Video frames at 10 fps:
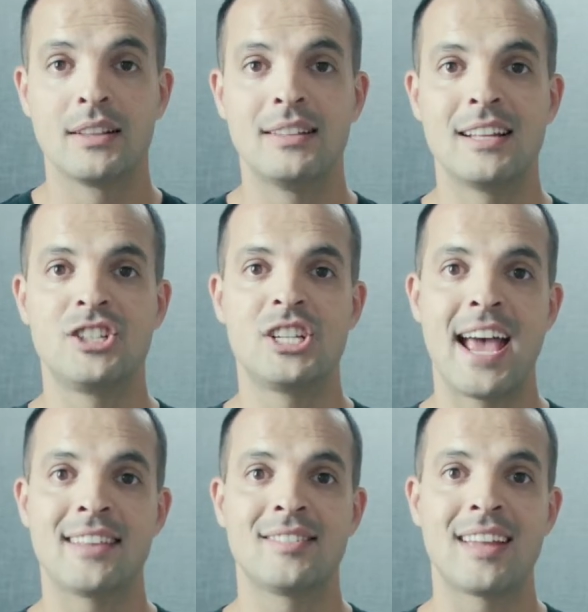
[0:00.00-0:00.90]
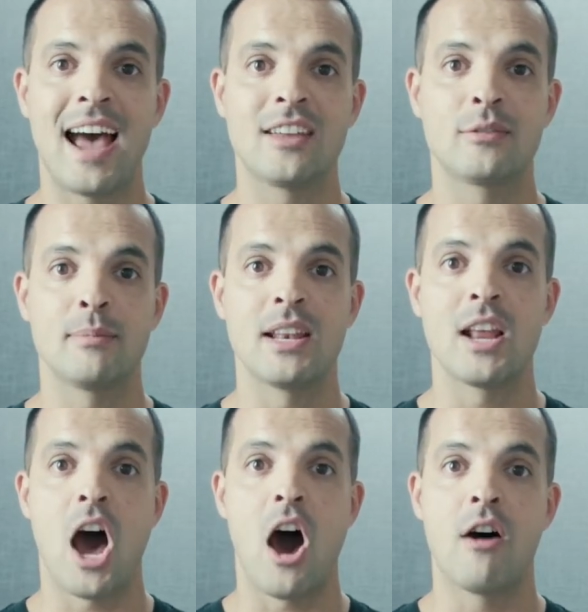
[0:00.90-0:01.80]
The chastisement
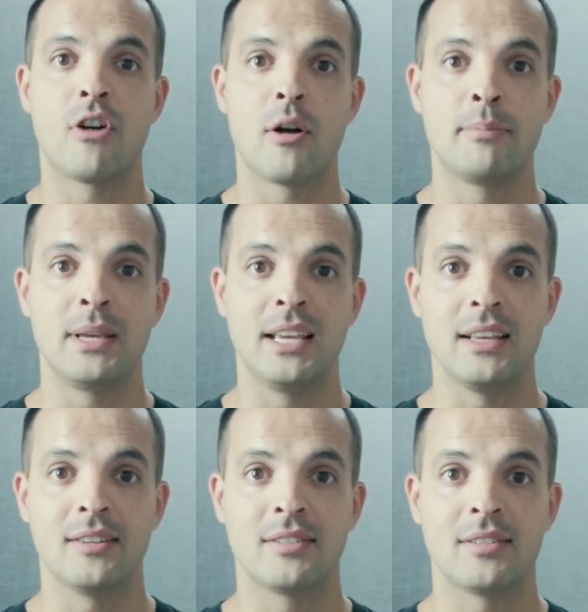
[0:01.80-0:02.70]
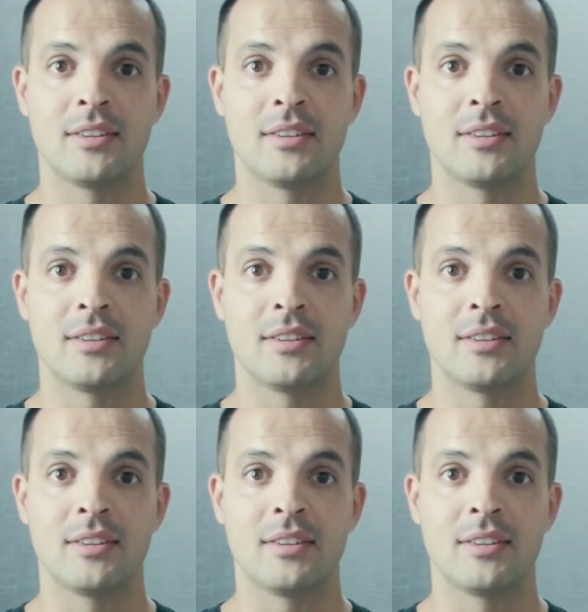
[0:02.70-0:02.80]
of our peace